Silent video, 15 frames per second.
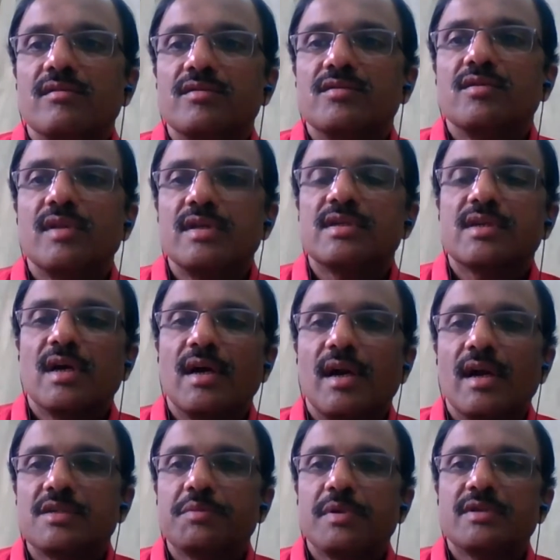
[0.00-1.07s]
So these
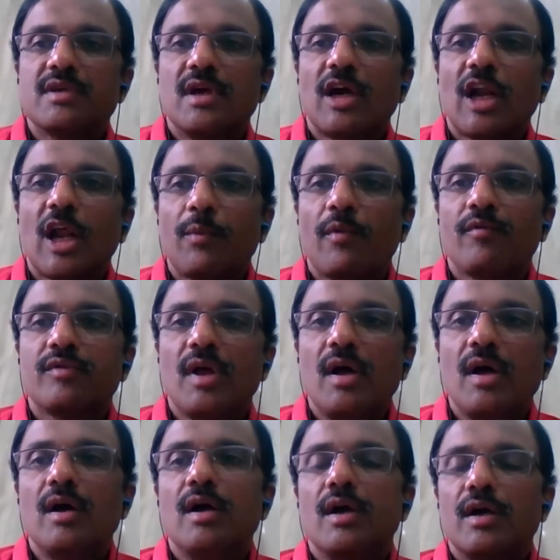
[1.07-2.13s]
contain special type of
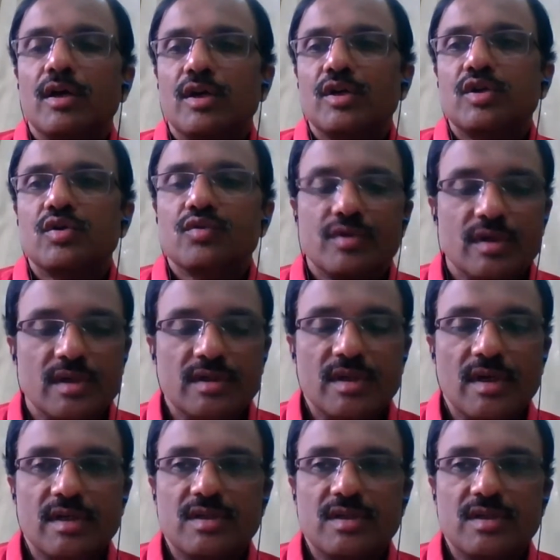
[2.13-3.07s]
the tissues is there.